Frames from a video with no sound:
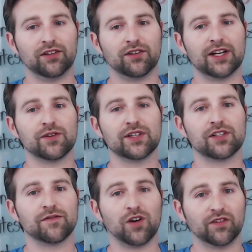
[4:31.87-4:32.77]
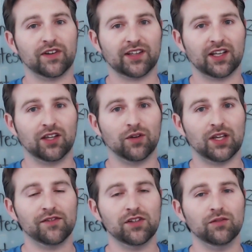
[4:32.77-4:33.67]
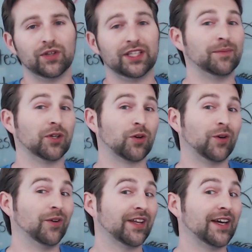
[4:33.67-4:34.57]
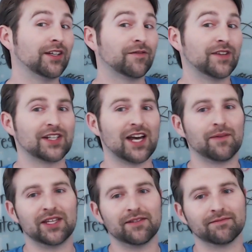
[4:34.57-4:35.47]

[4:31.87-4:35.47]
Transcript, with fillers: your nitrates, your phosphates at a low level, will keep your corals and your fish happy.